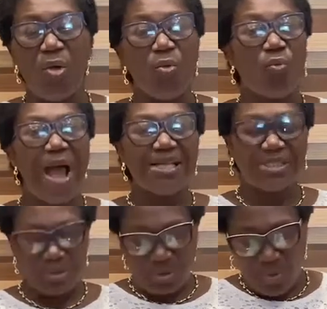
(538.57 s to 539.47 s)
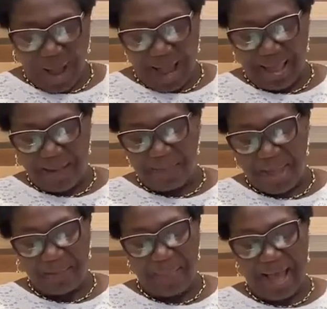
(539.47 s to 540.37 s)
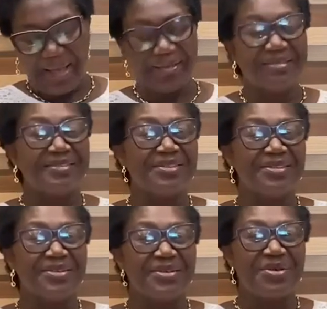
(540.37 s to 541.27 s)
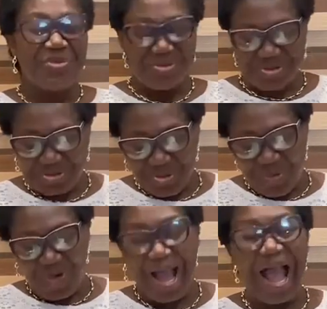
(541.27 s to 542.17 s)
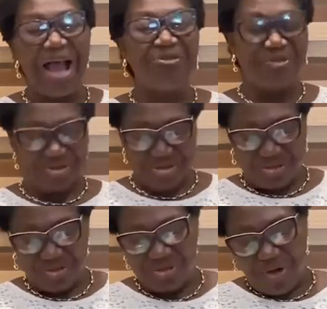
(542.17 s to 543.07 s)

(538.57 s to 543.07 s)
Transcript: Once you are a member, you will have your